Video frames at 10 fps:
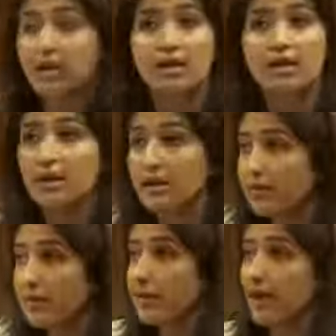none
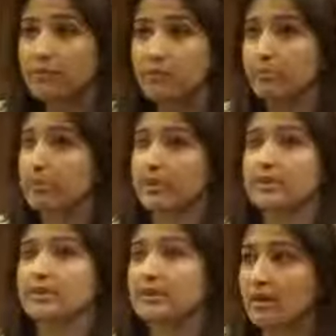of it have been put
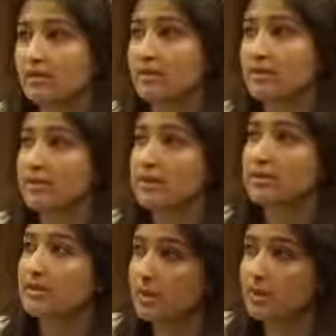on the table to be
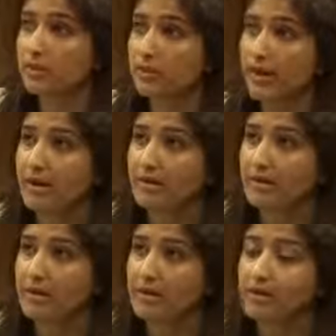discussed with
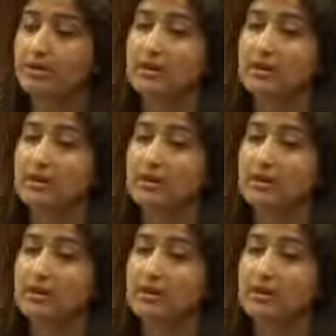Palestinians.